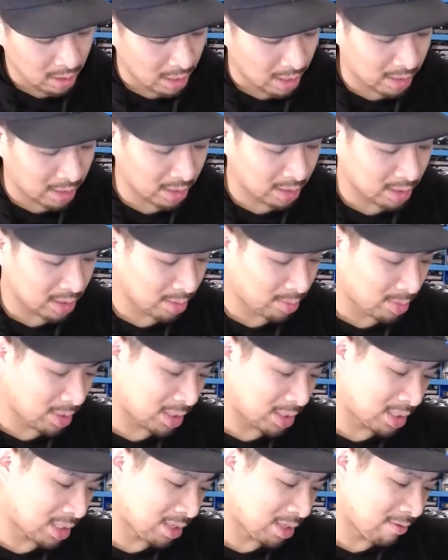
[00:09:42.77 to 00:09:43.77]
I think some of
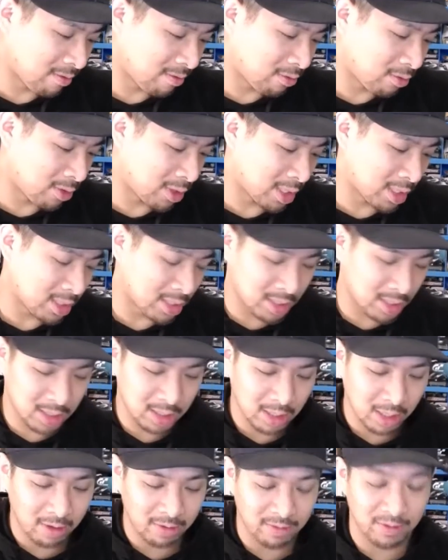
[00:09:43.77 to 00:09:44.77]
this stuff was